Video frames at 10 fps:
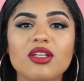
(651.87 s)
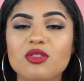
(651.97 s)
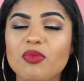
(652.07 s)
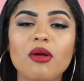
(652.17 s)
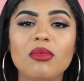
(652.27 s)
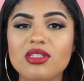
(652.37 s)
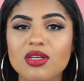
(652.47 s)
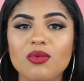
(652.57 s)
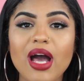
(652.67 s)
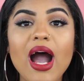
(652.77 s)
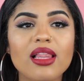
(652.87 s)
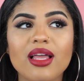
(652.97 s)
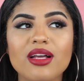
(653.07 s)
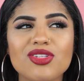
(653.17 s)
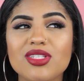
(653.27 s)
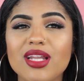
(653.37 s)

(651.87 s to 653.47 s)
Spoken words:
experimenting with eyelashes,